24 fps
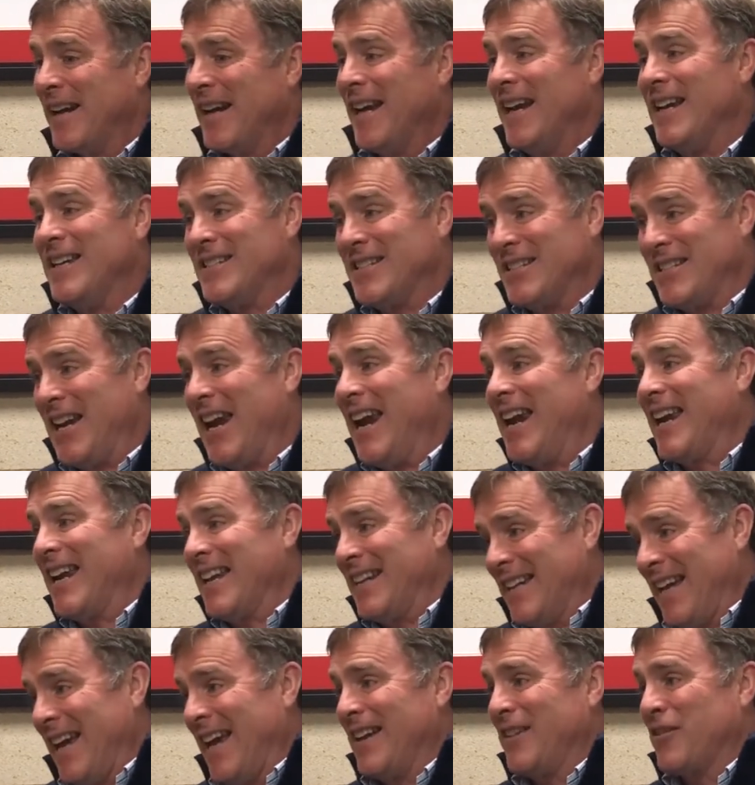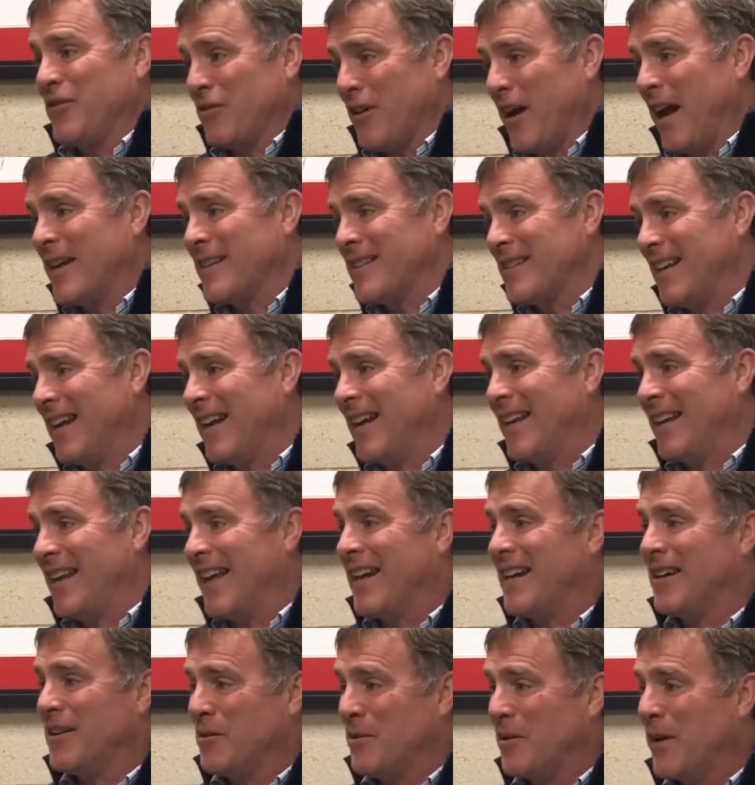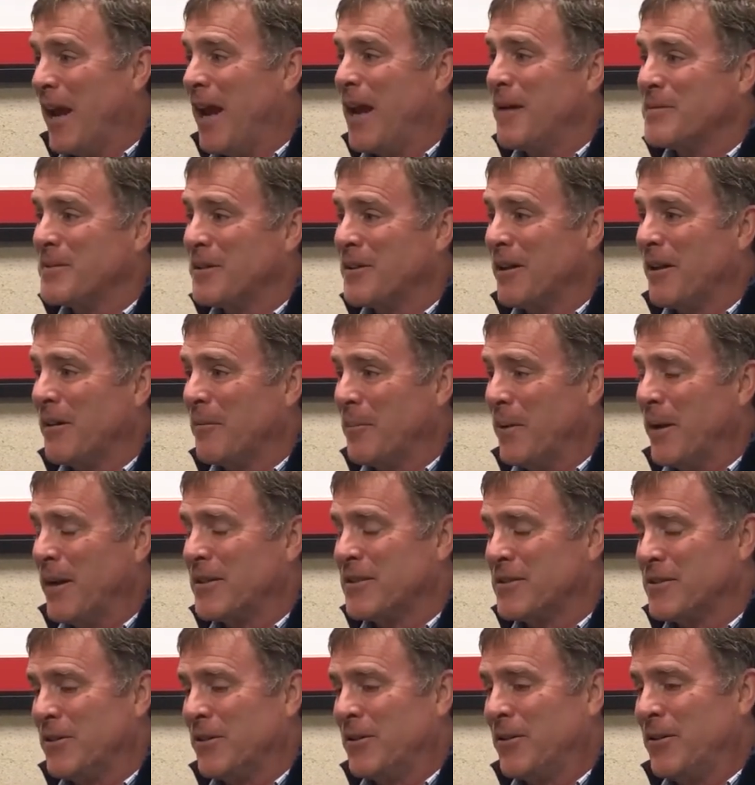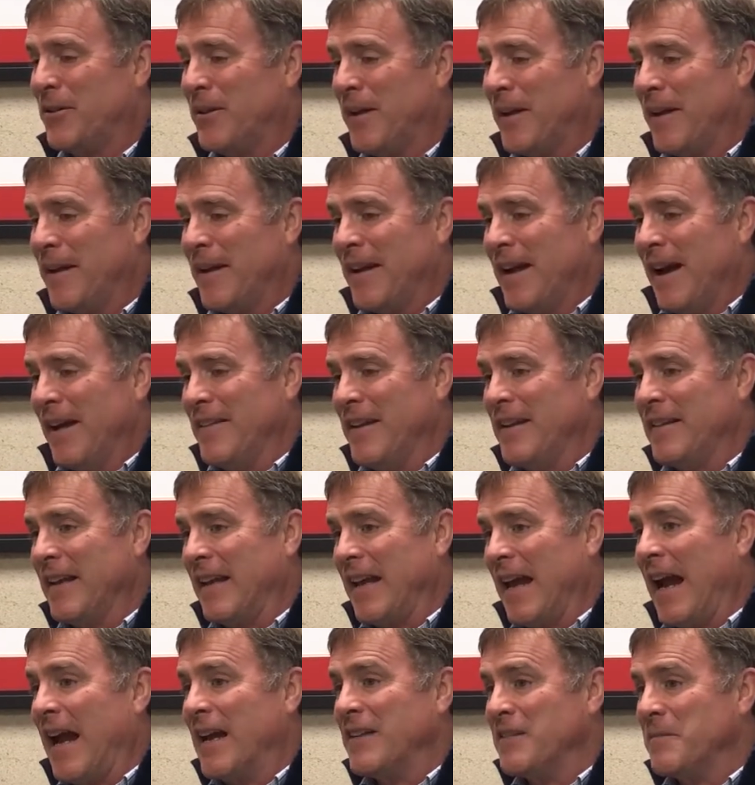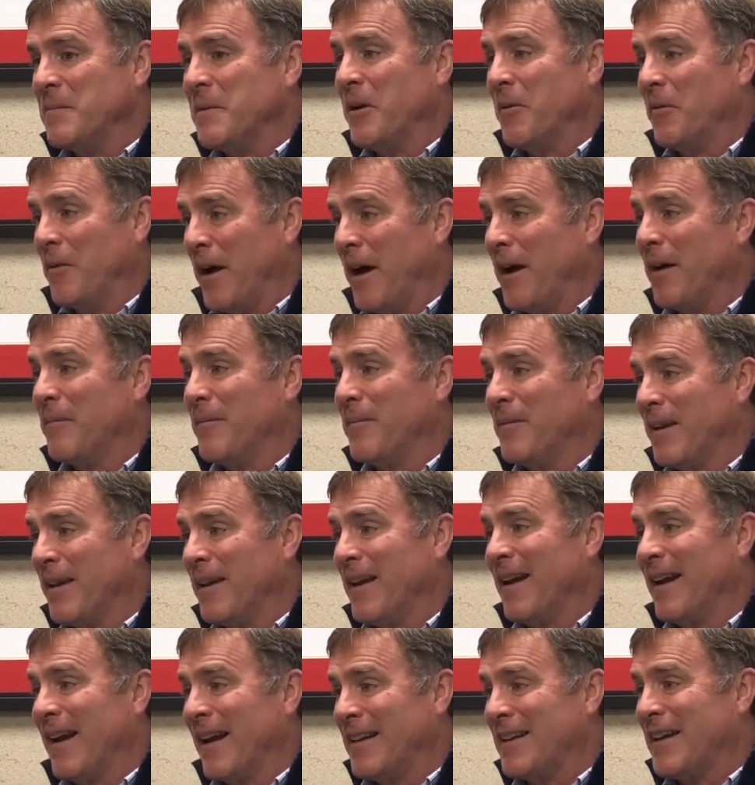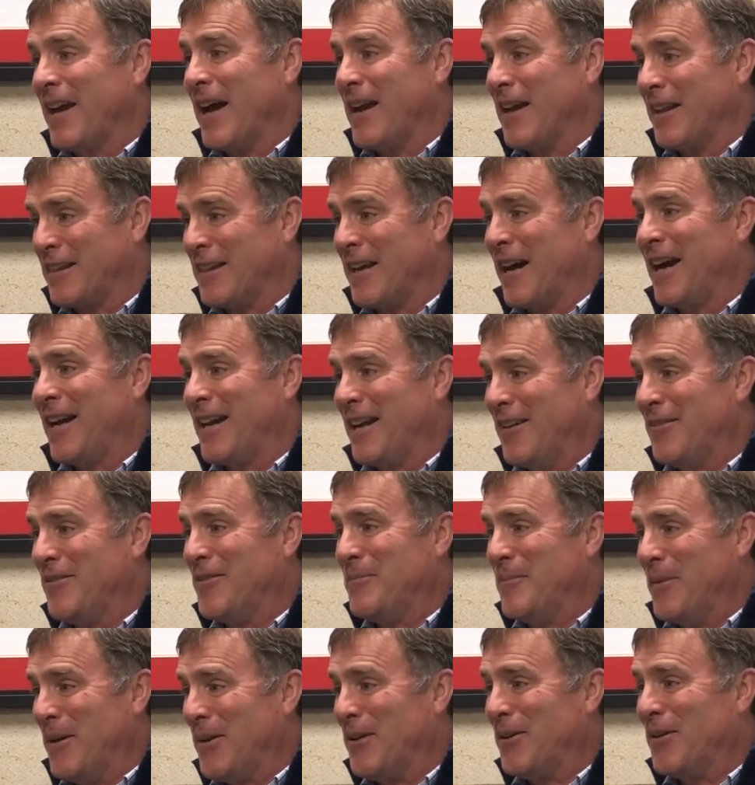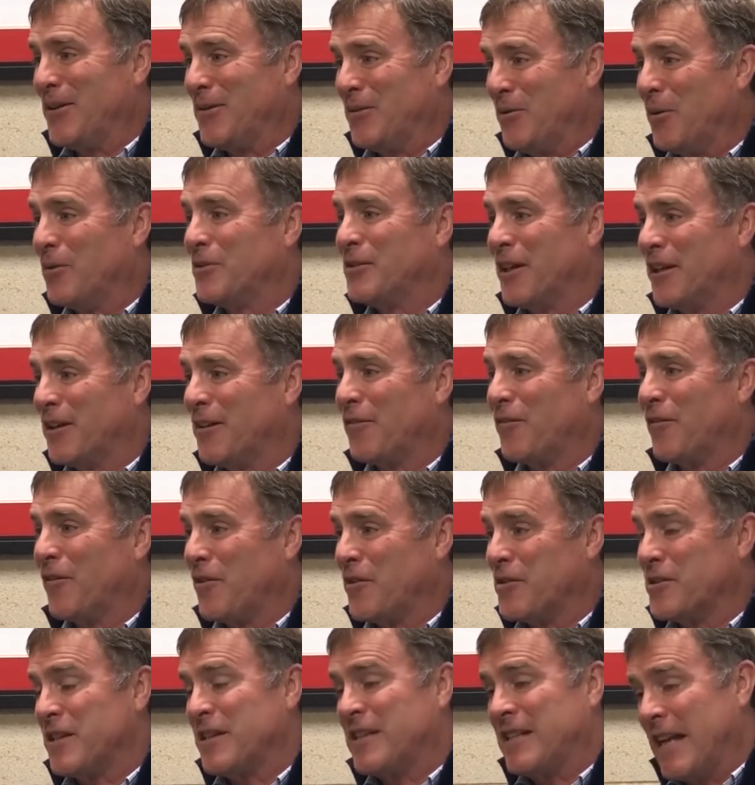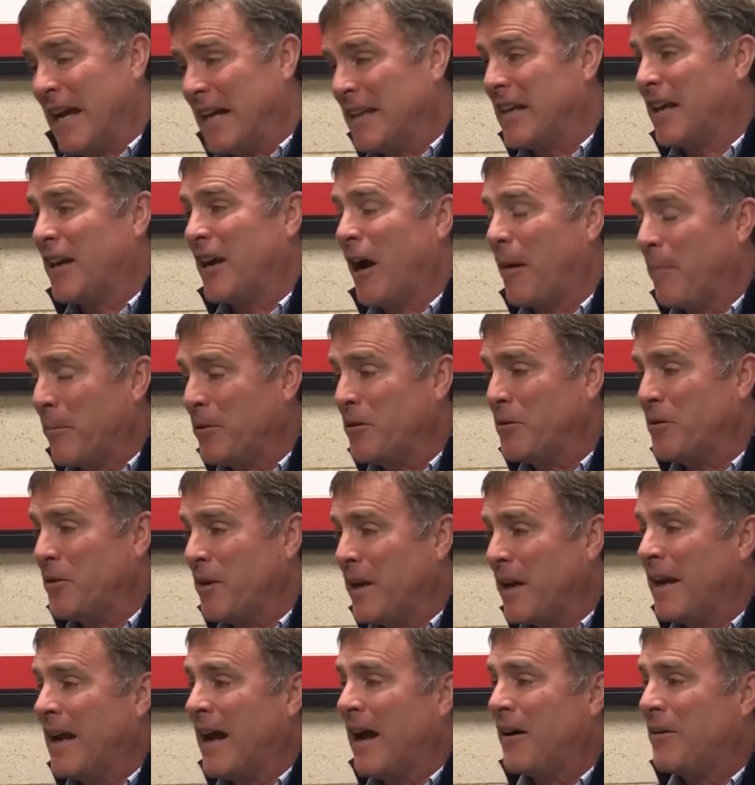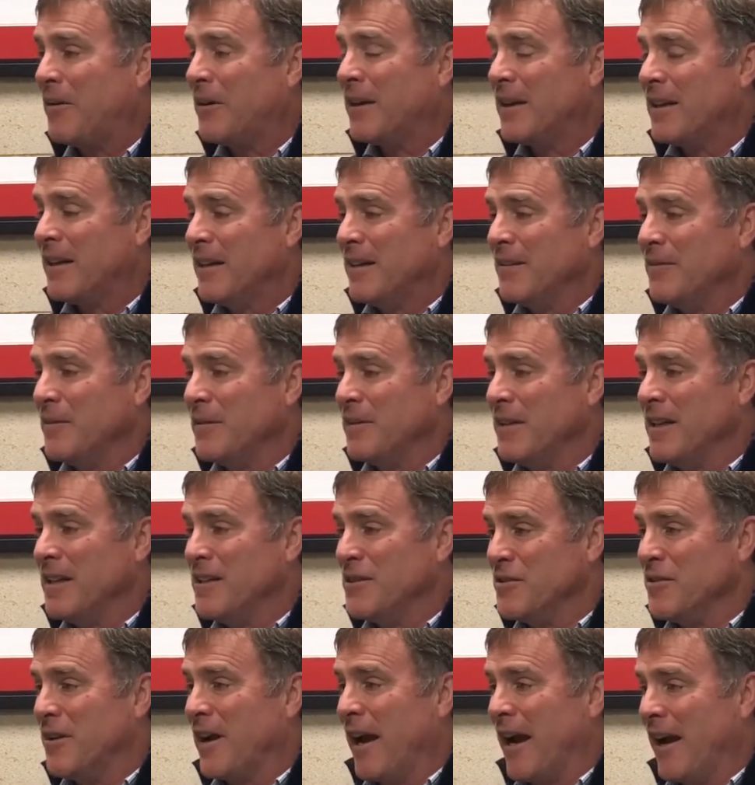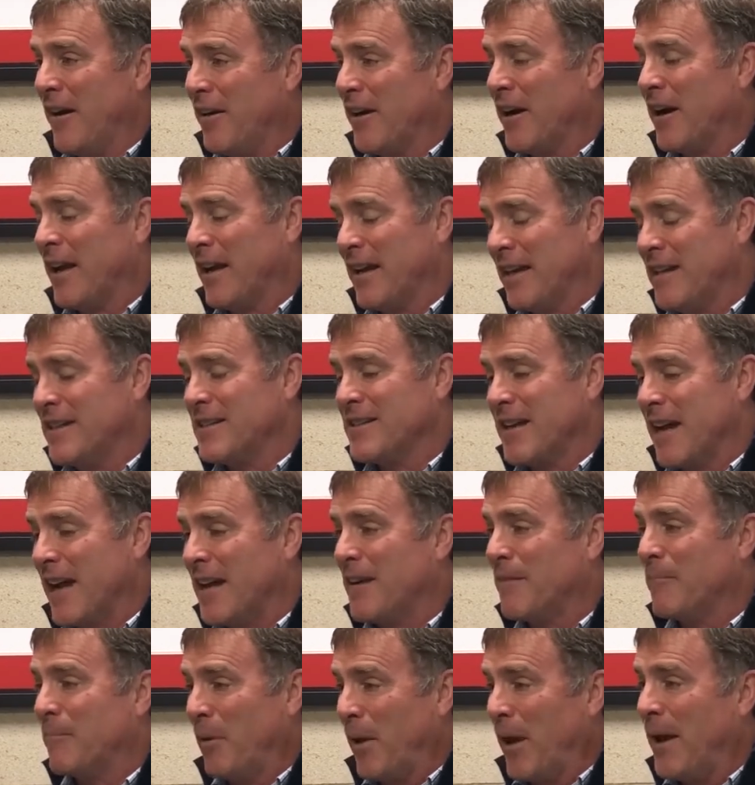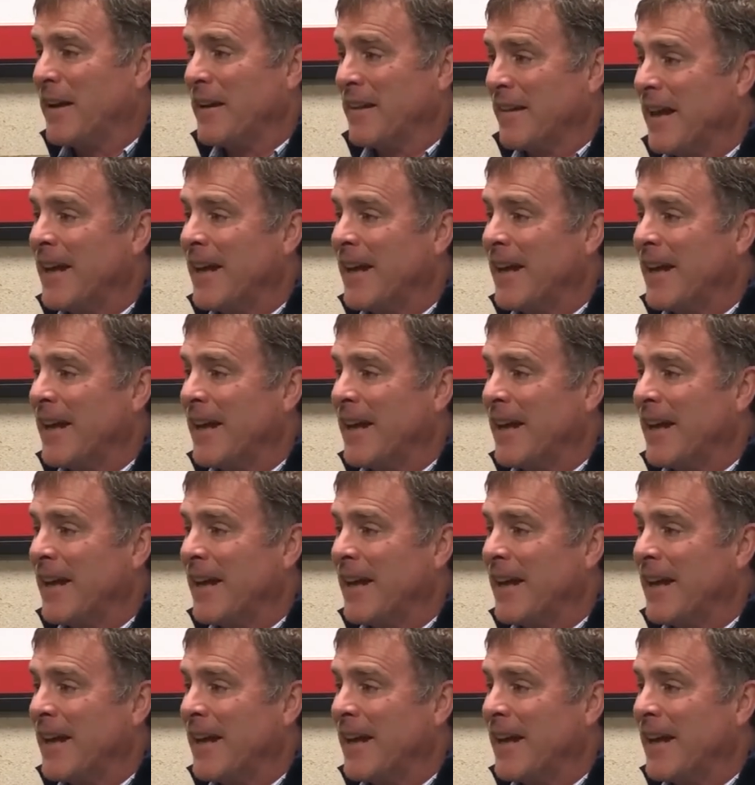He's taken that and translated that into games a little bit. So I think the guys that have been around him had kind of thought he would be a good goaltender for us. He's had that opportunity now with the injury to Eric, and he's kind of playing to